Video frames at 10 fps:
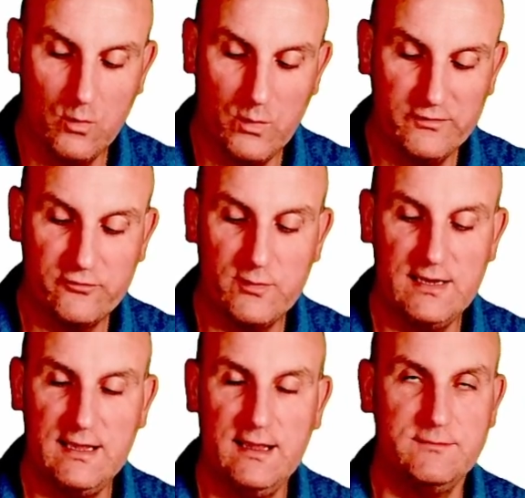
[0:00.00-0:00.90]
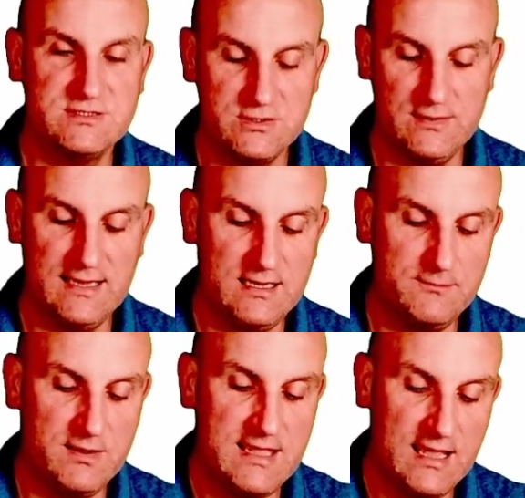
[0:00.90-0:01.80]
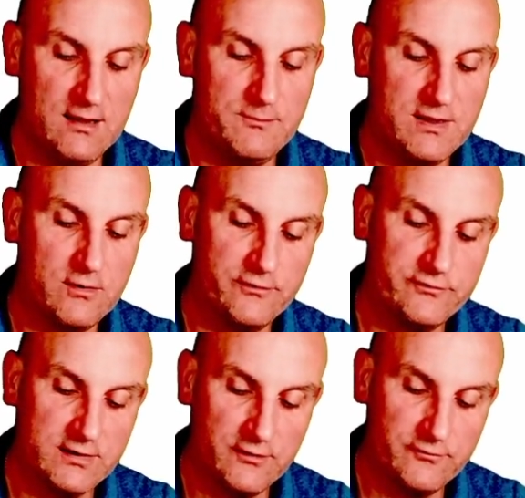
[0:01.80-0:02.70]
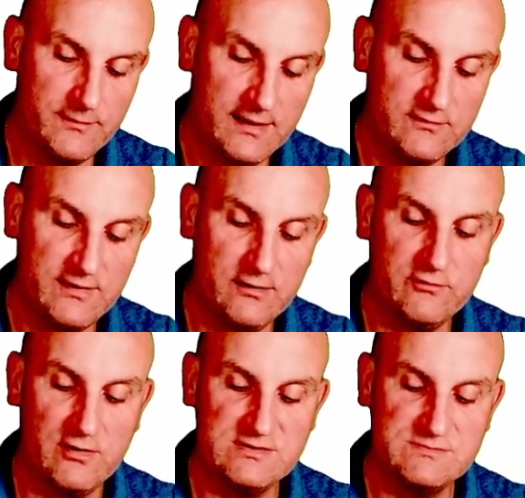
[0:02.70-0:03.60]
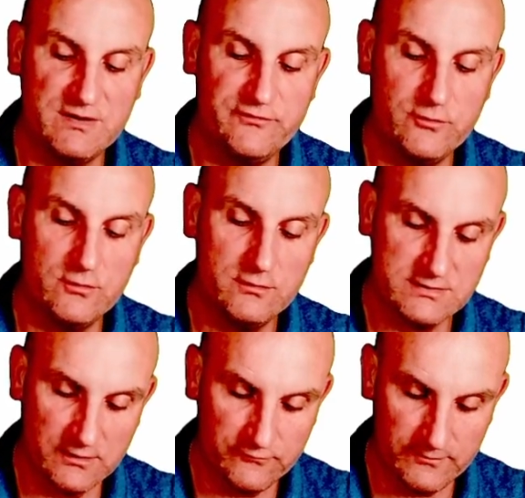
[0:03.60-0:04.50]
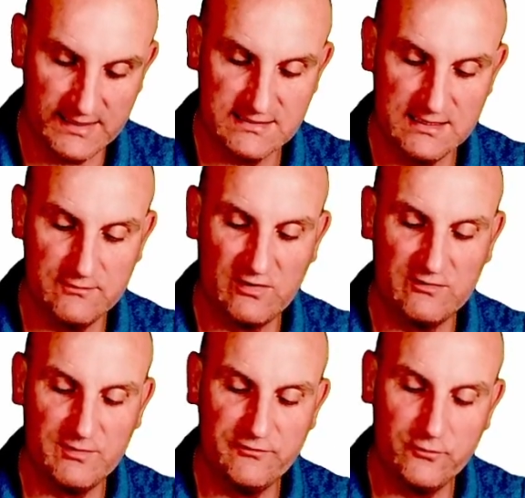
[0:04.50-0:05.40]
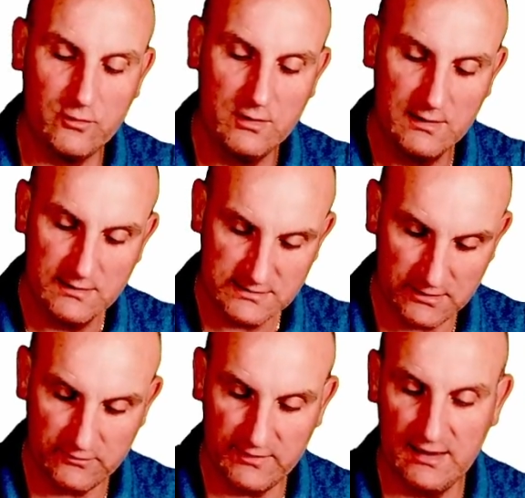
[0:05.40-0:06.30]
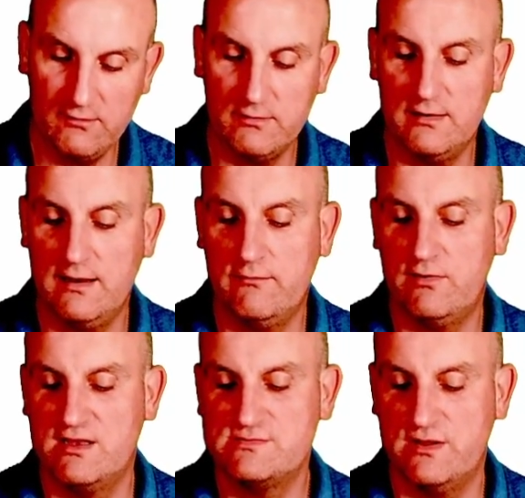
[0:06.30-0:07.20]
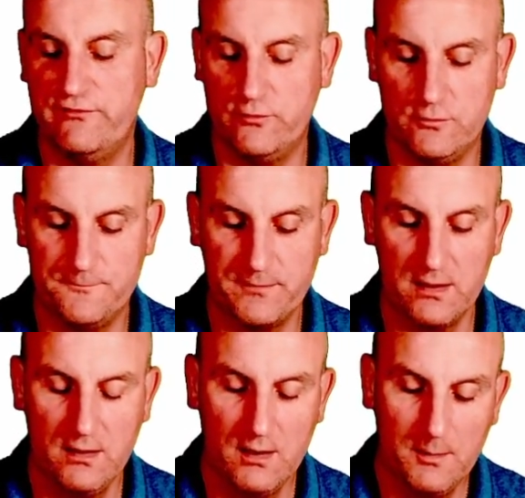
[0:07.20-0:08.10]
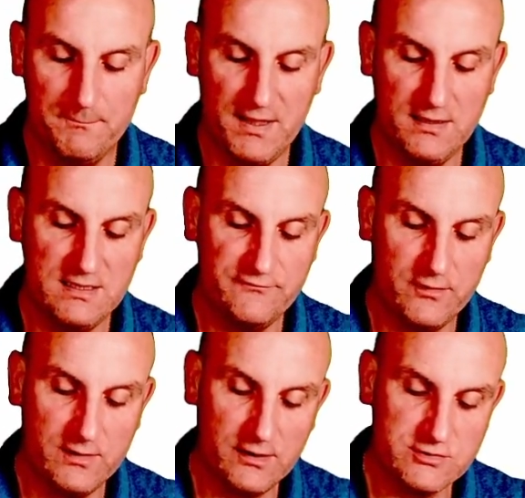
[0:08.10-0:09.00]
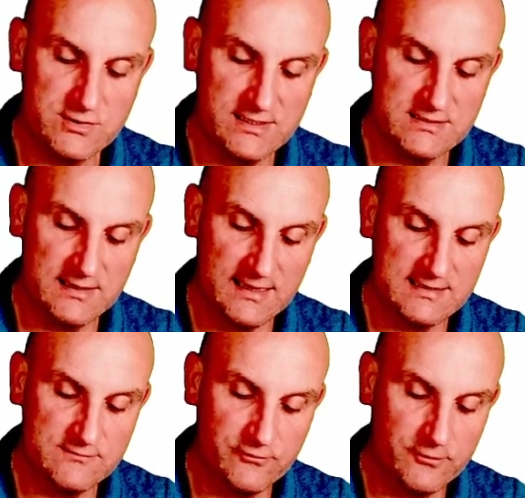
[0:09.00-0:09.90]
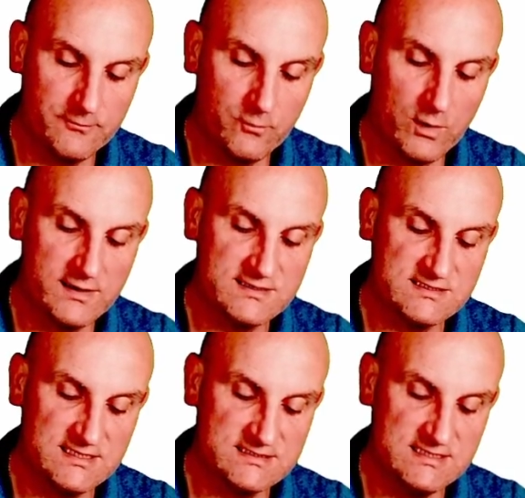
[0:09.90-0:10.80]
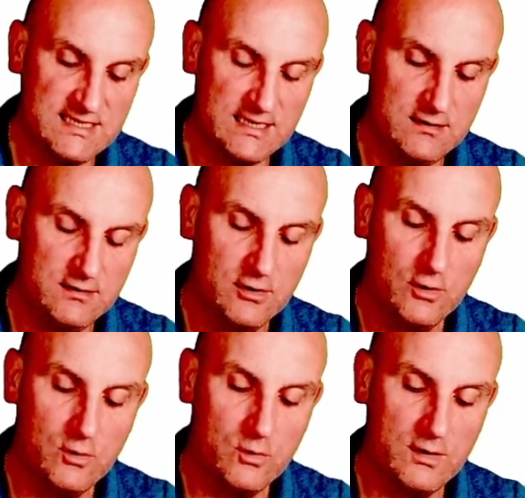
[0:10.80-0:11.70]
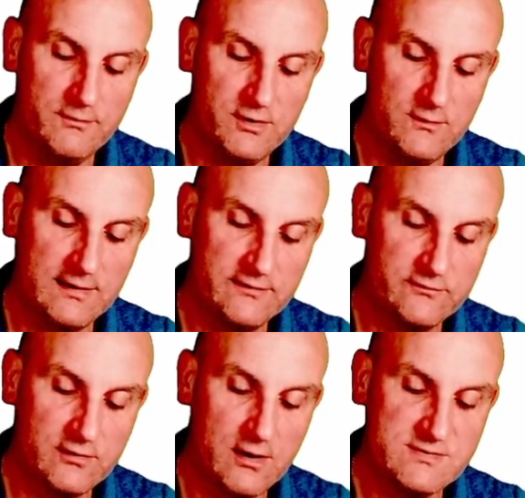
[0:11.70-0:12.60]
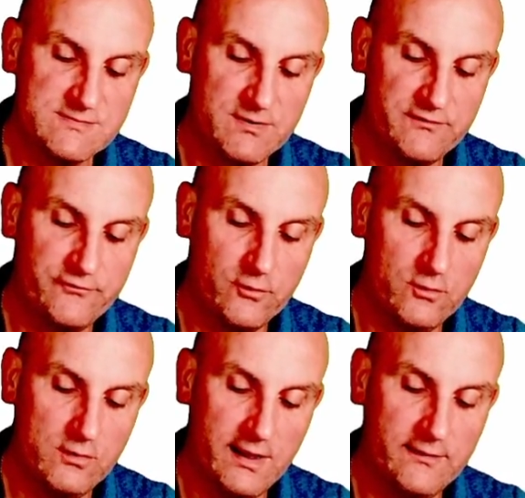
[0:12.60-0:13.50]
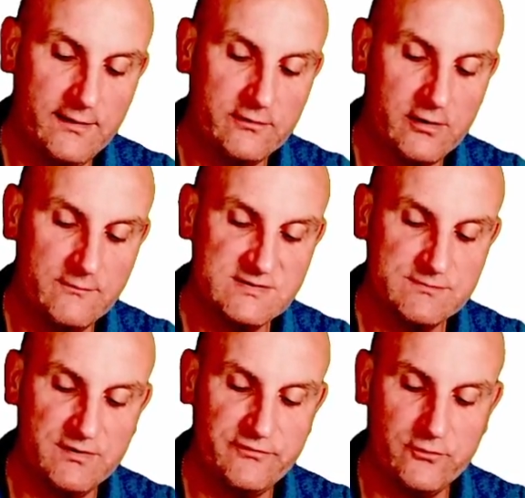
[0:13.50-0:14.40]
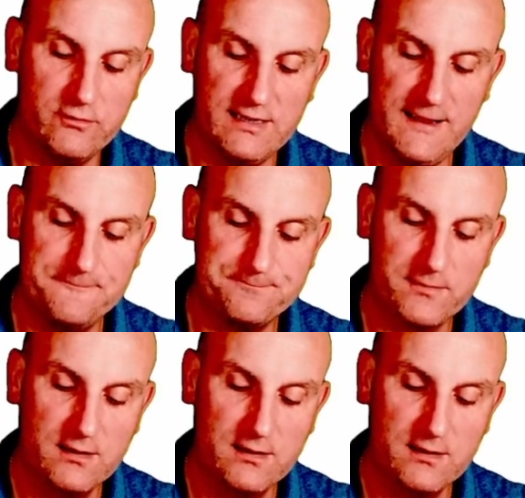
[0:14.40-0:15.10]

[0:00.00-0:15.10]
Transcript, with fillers: 128. I'm just doing that in my head because to go from there to there and times it by 4, to go from there to there and times by 4, to go to there and times by 4. But if I want to go straight to there from 1 to 16, all I'm doing is timesing by 4 and then timesing by 4 again.